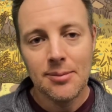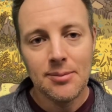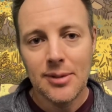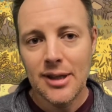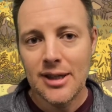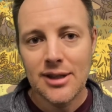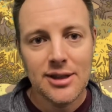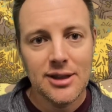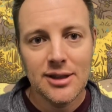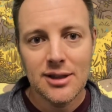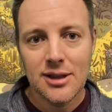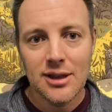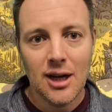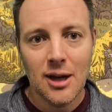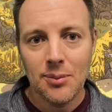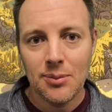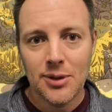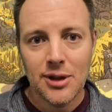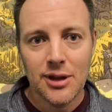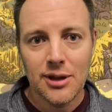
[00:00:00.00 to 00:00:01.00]
isn't
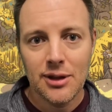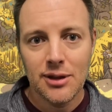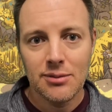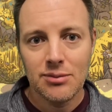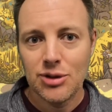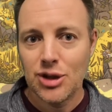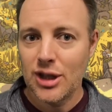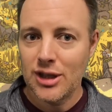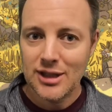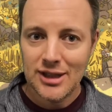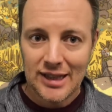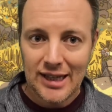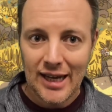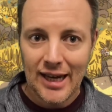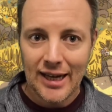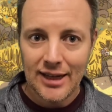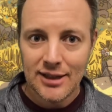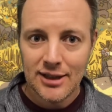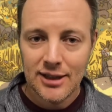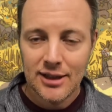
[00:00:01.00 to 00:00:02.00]
up there just
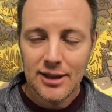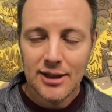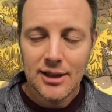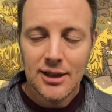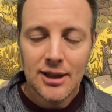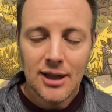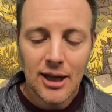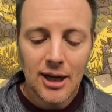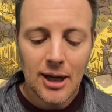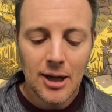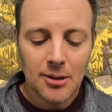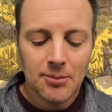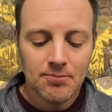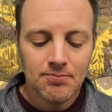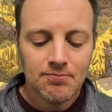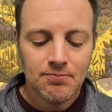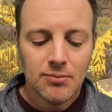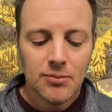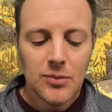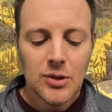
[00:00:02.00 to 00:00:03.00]
yet. And